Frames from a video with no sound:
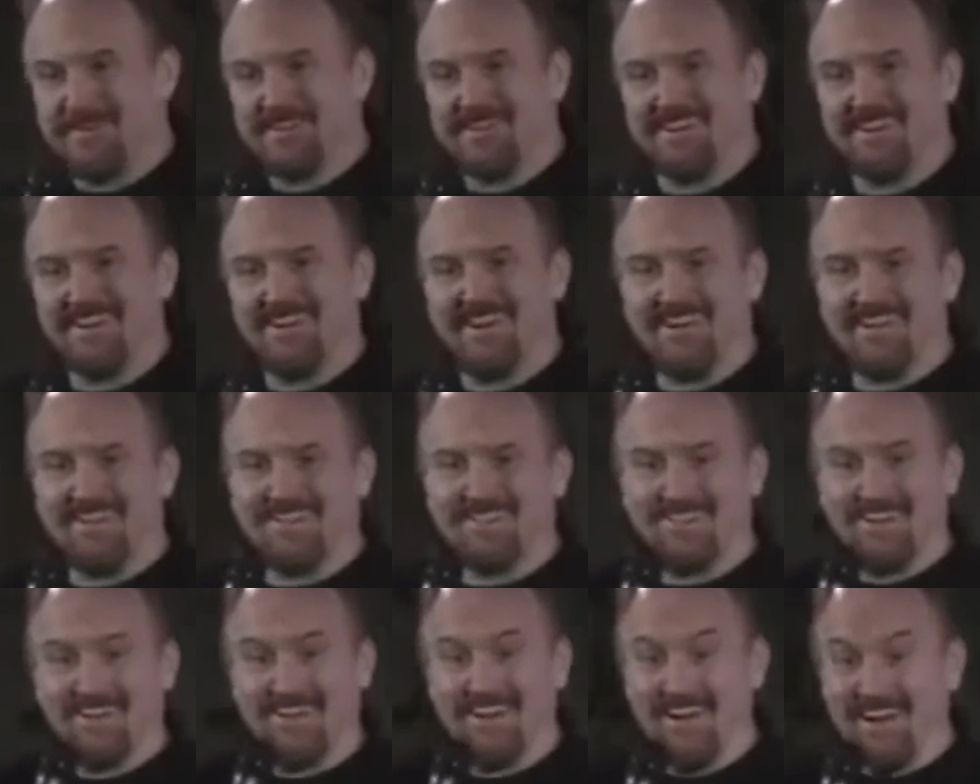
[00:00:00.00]
And I
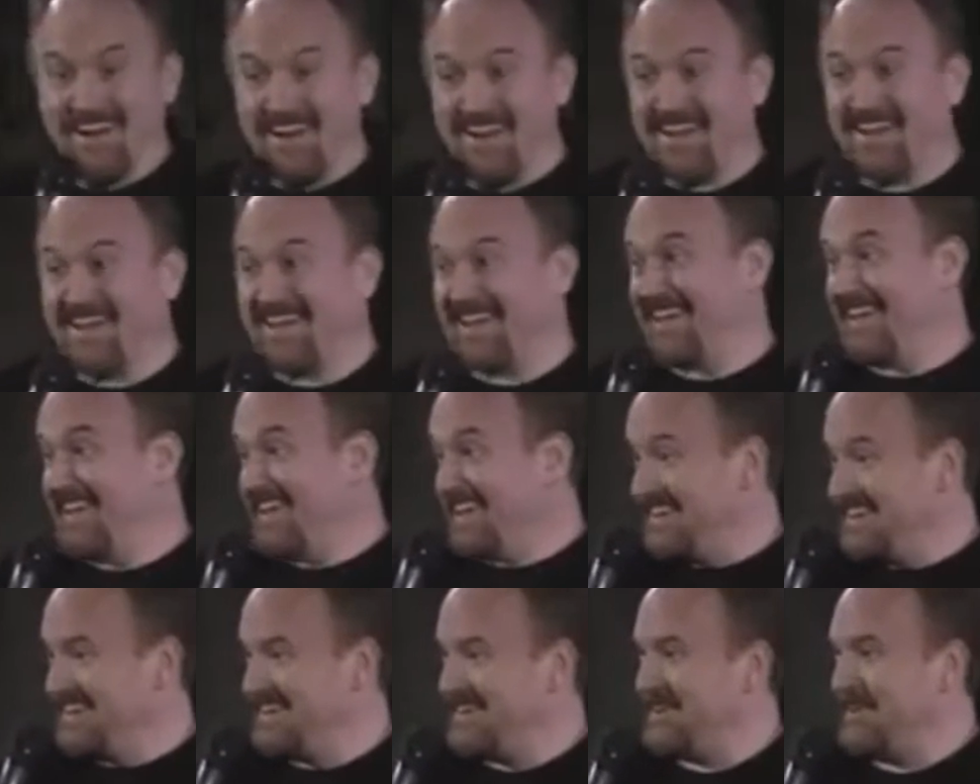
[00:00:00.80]
thought, hey,
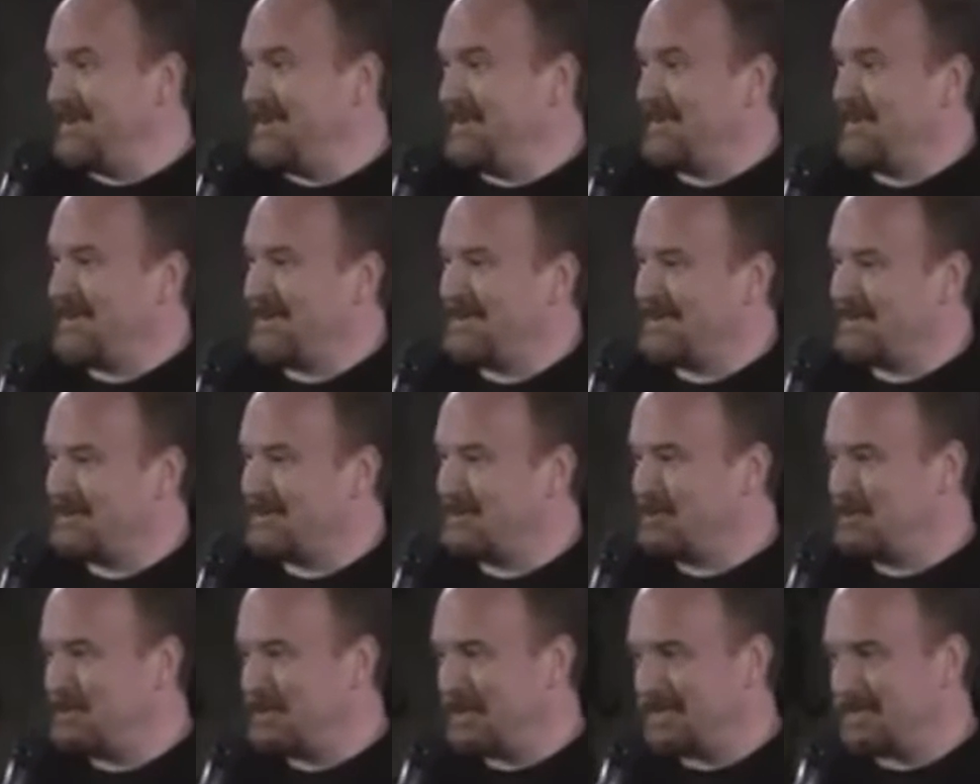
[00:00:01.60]
I could
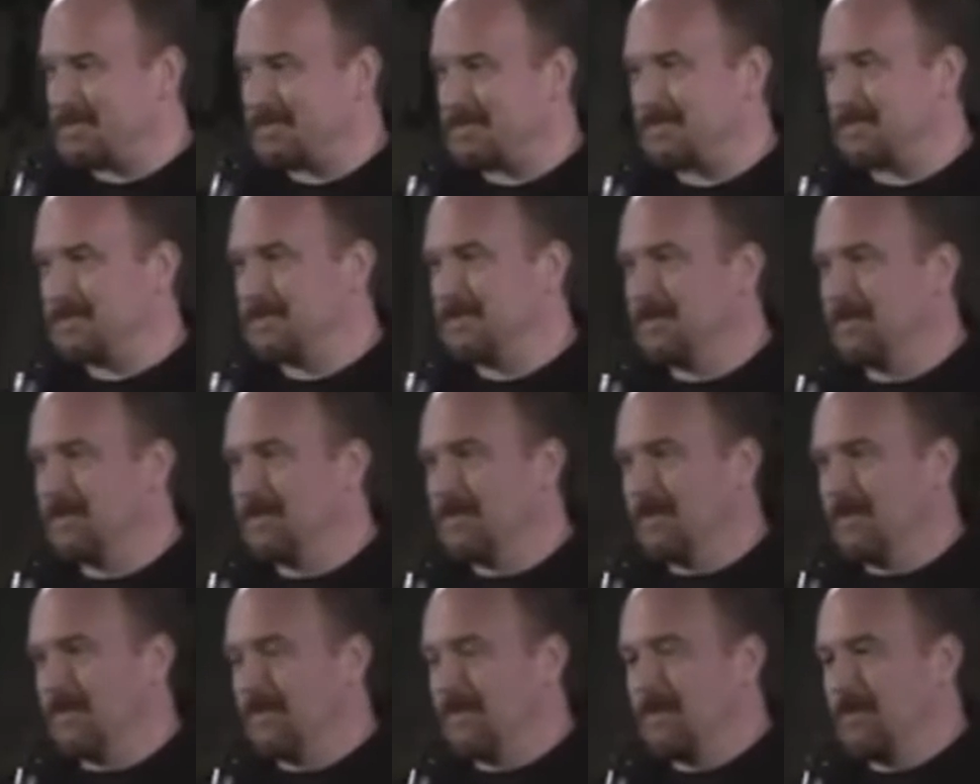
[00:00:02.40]
do this.
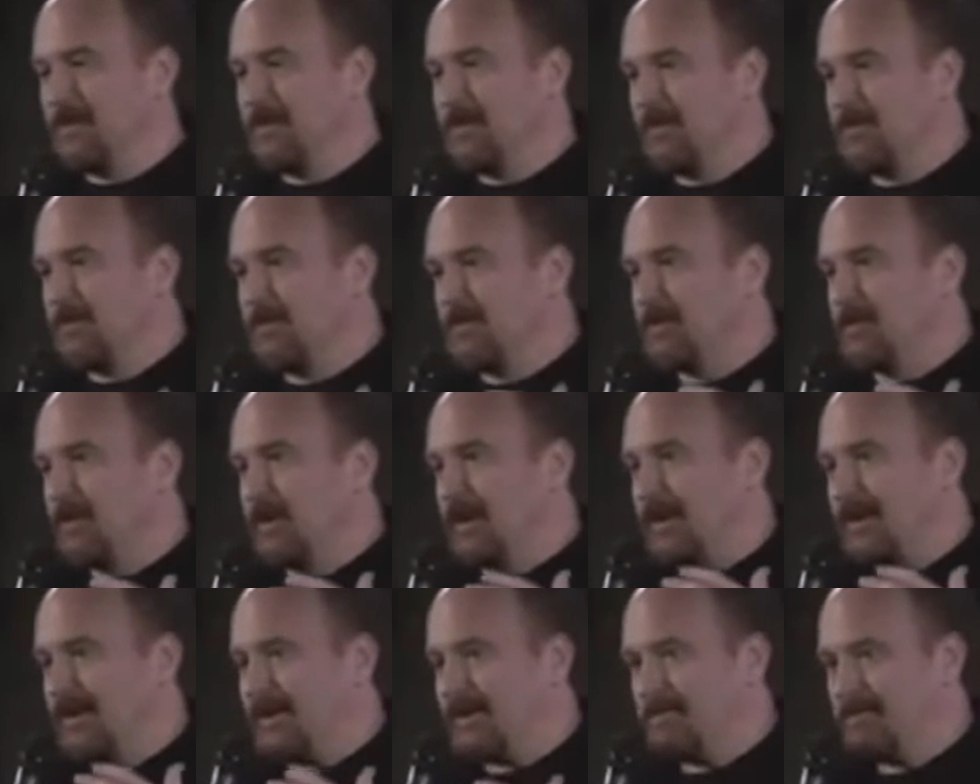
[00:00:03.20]

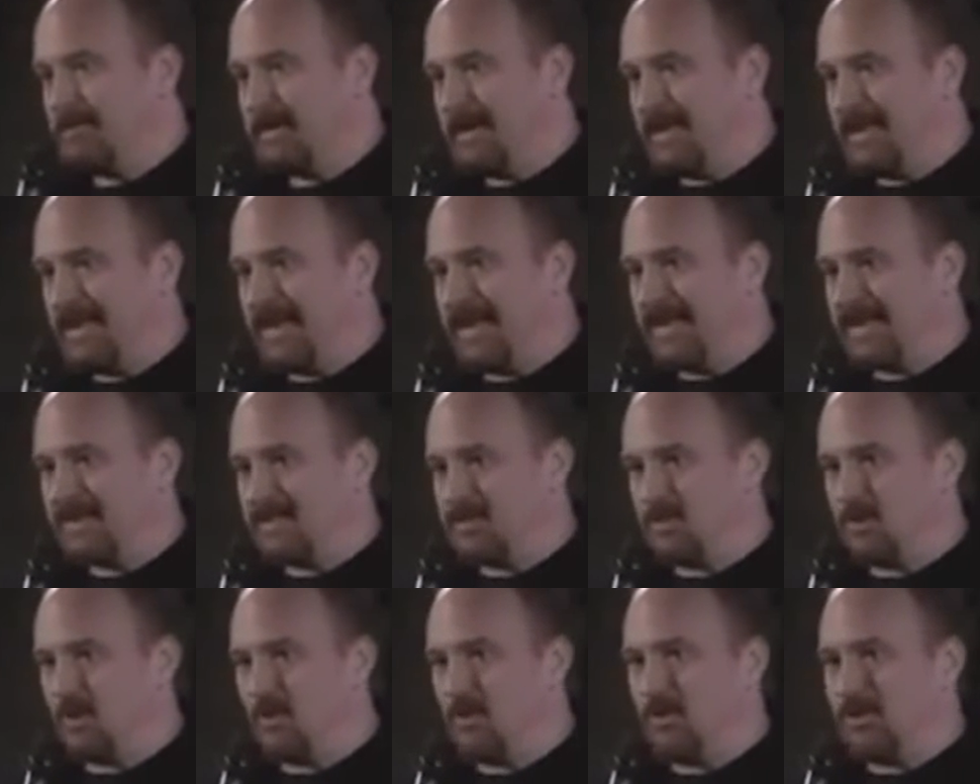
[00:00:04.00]
I could be
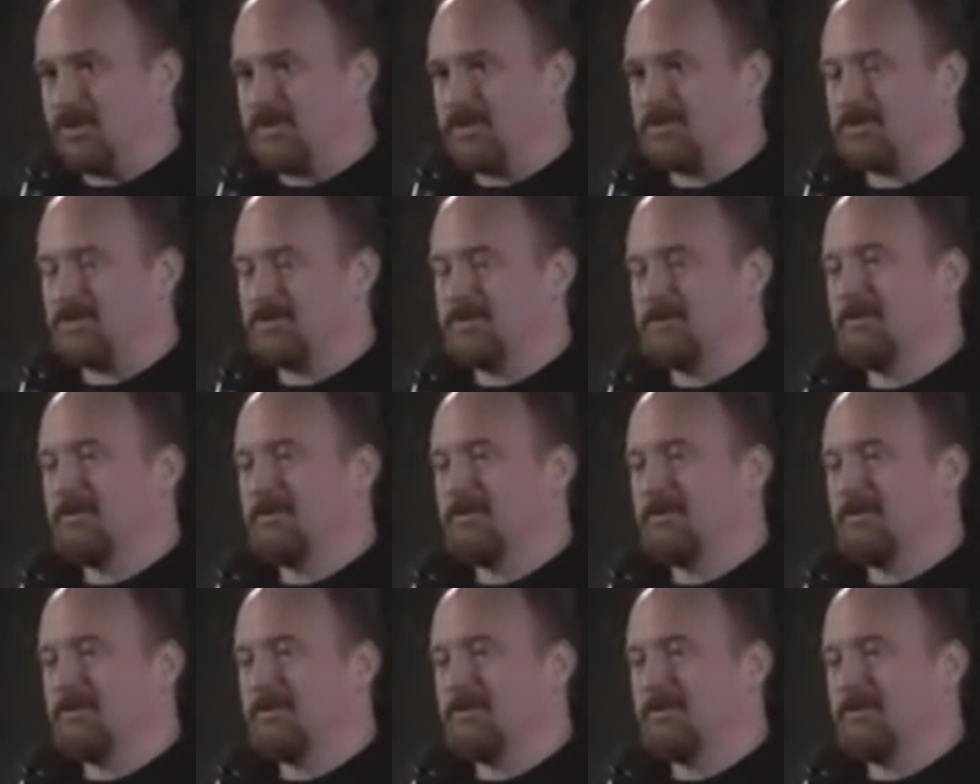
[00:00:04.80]
like George.